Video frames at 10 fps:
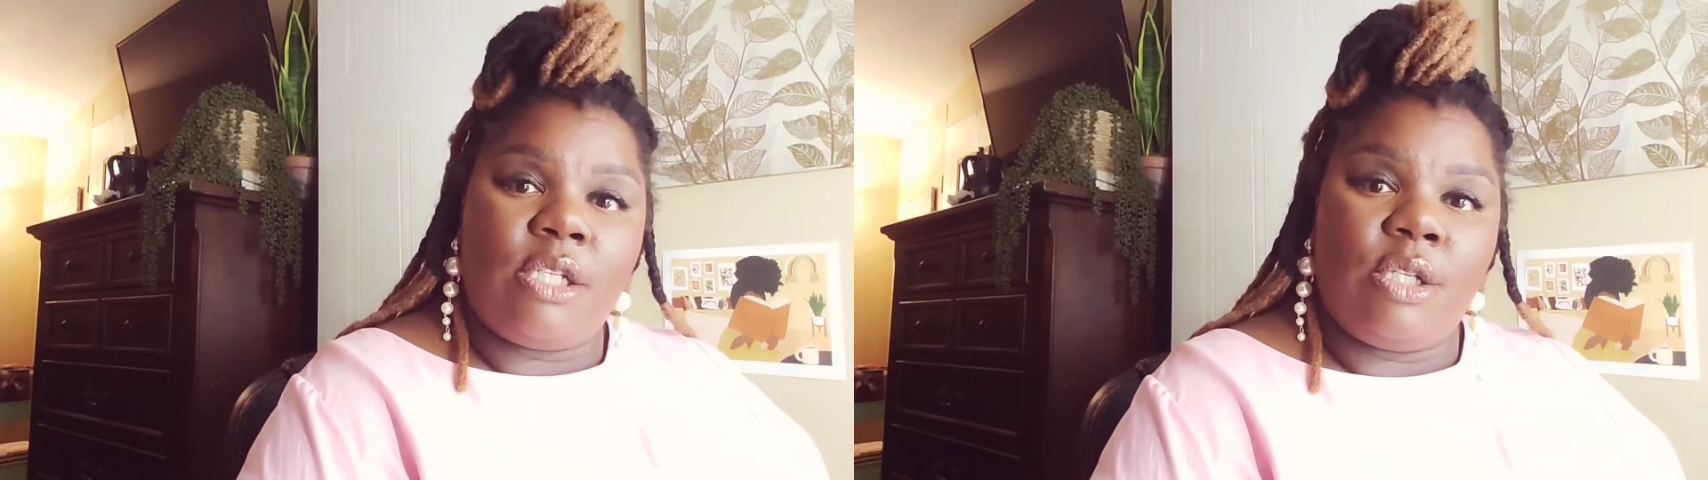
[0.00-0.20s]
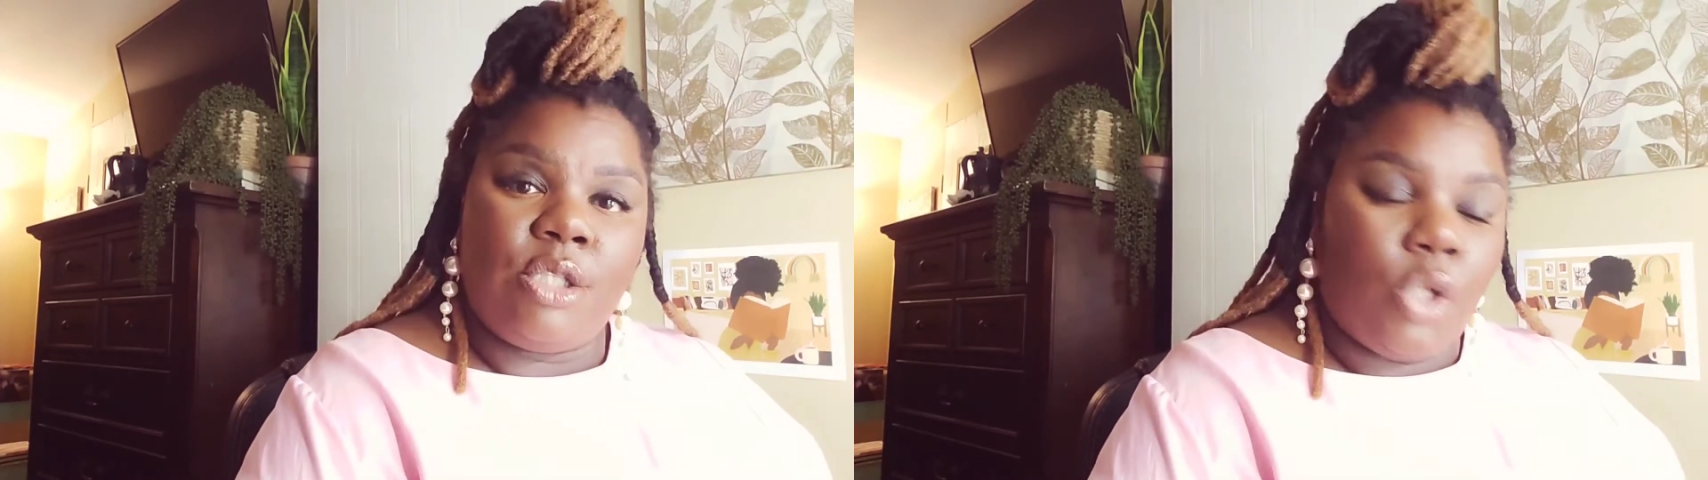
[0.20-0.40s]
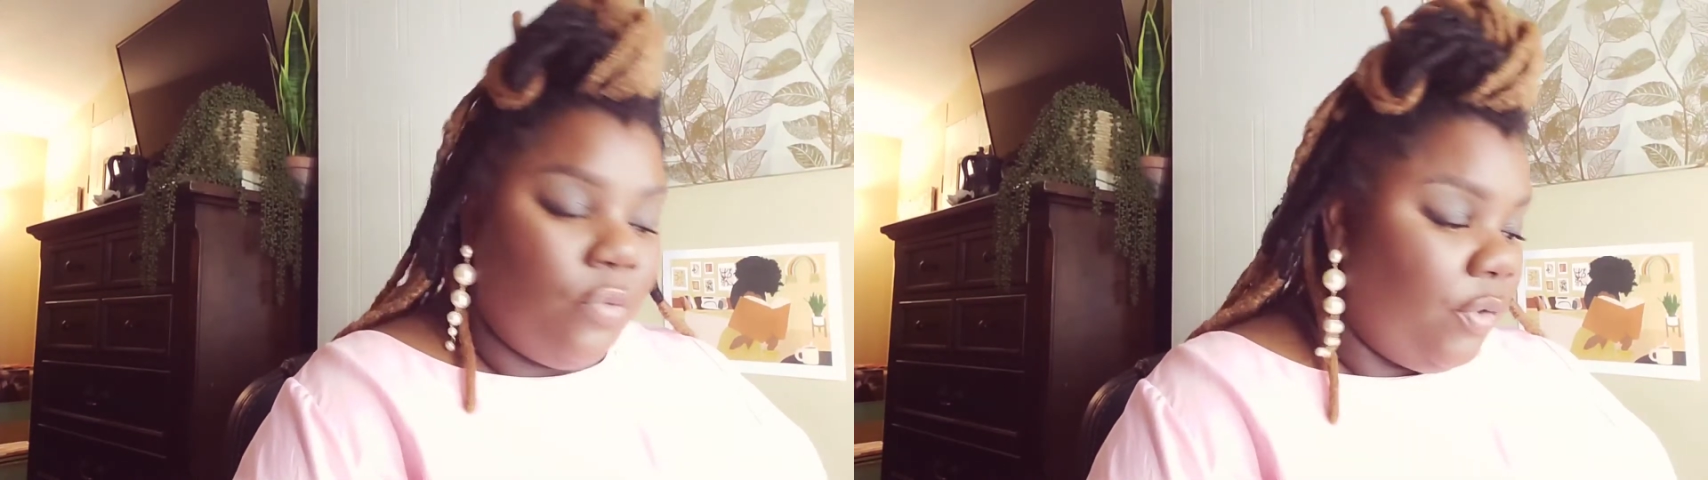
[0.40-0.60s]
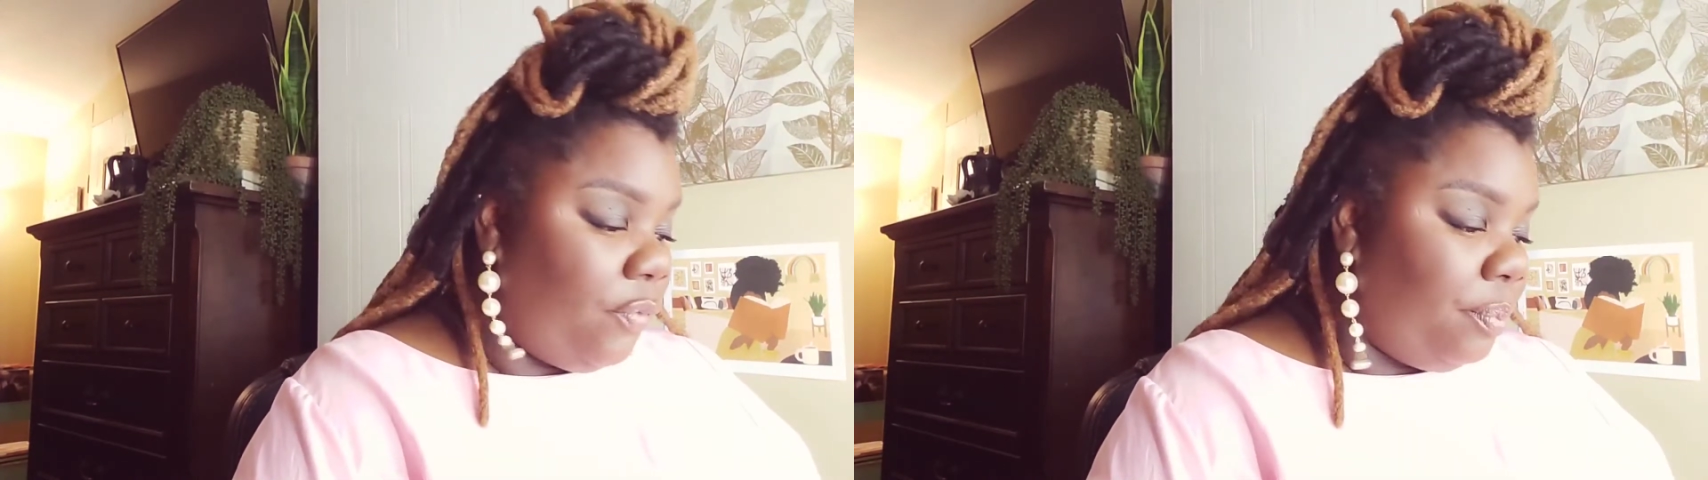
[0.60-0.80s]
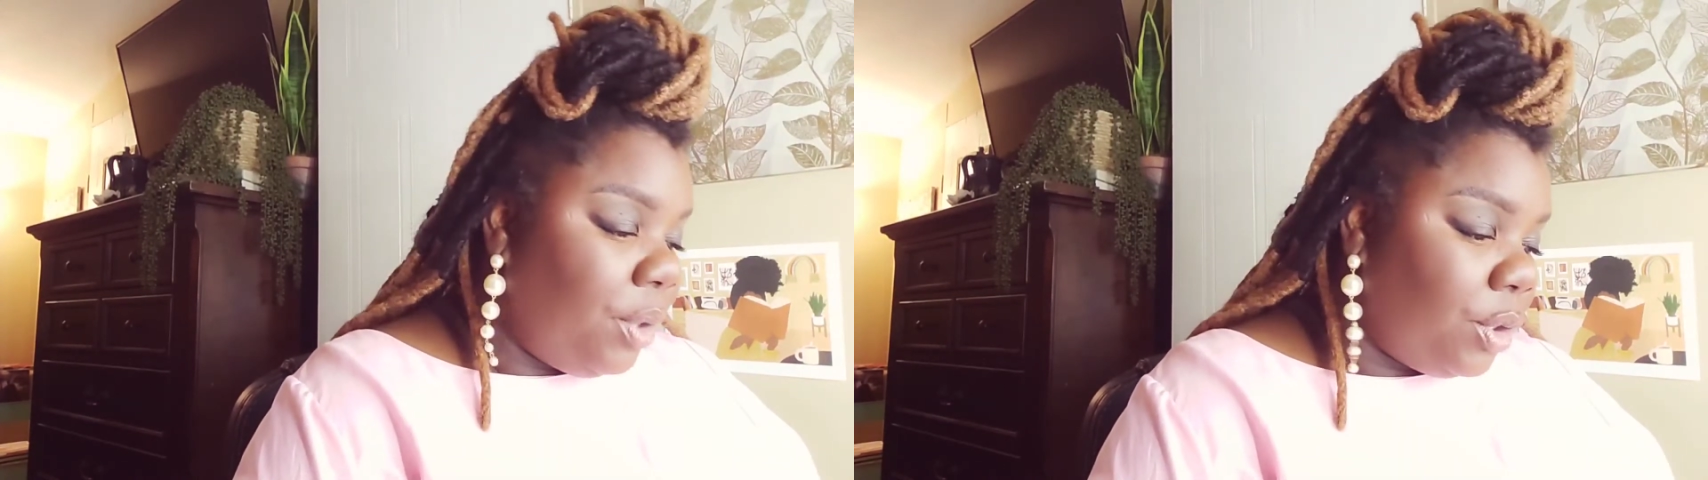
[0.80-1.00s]

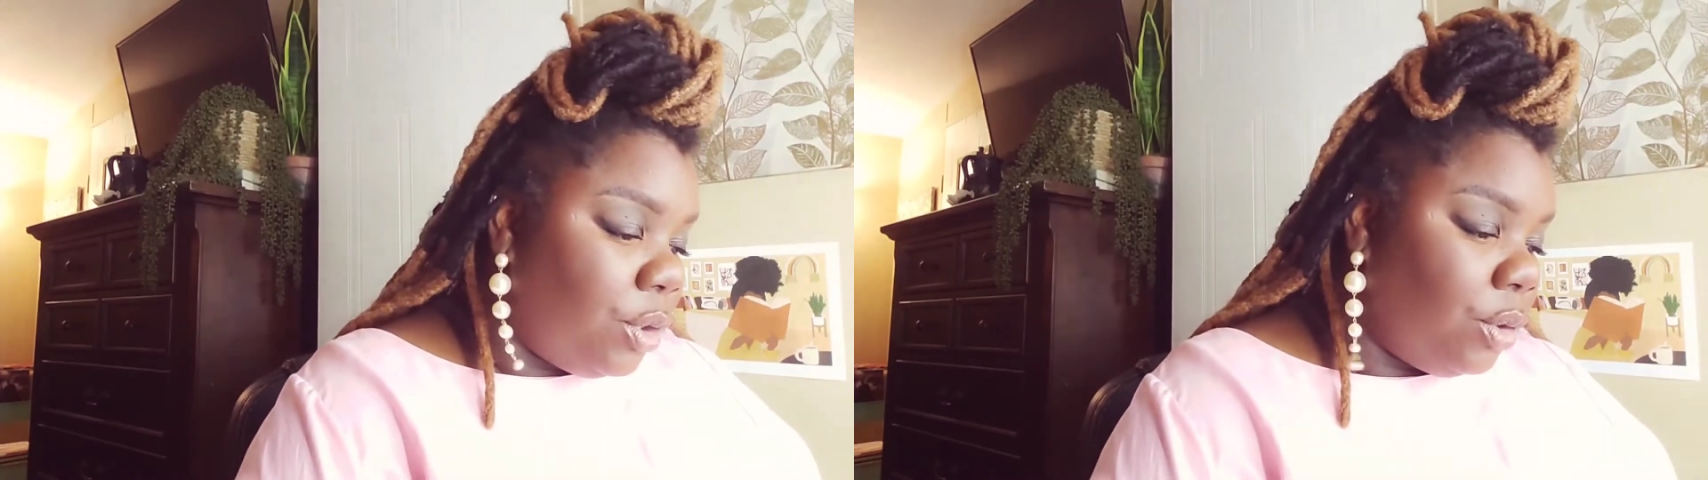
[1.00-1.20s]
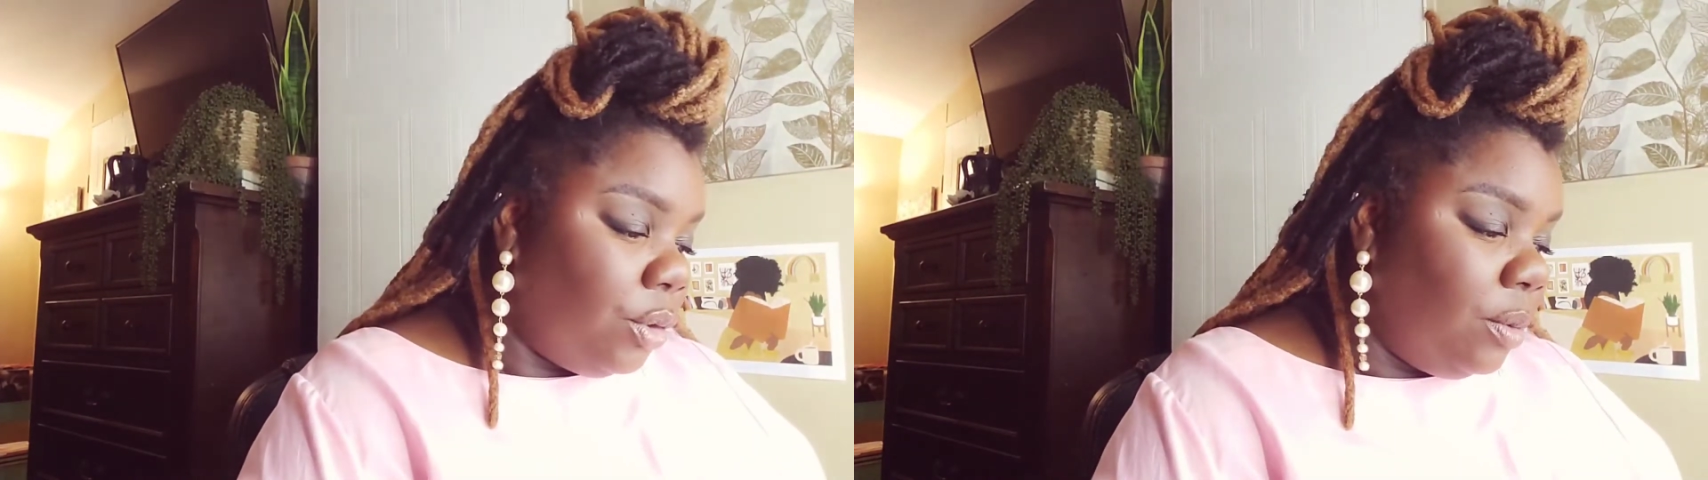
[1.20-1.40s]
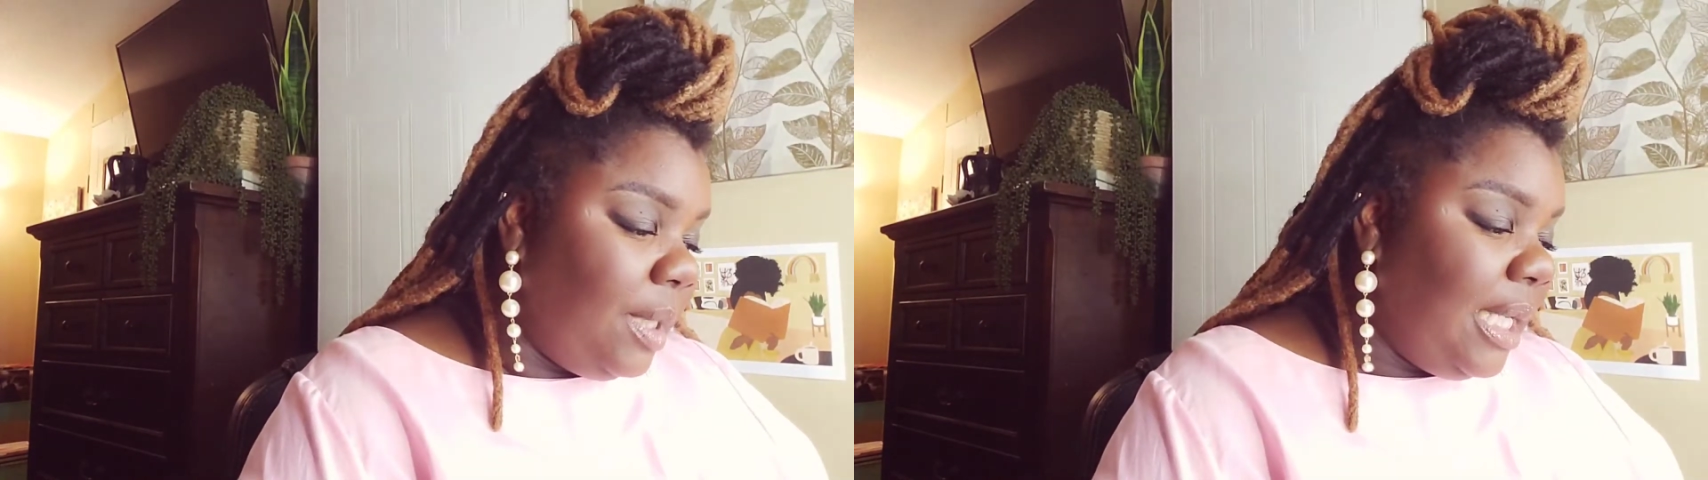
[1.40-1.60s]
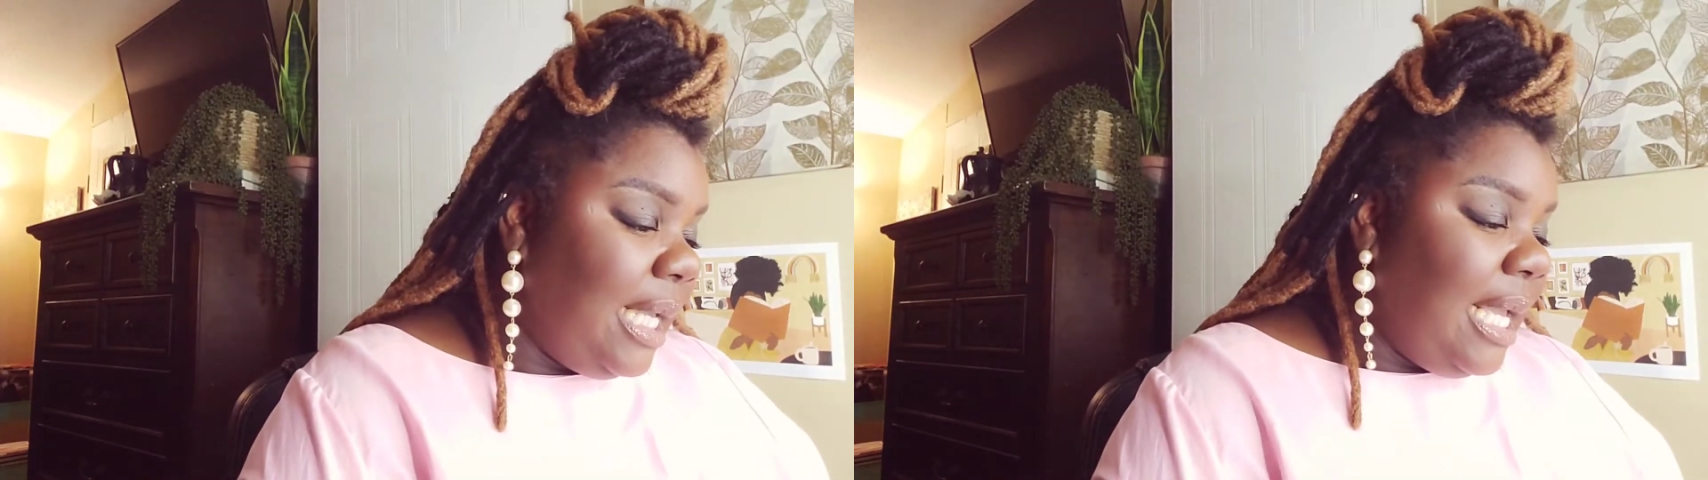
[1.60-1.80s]
conservative Booktube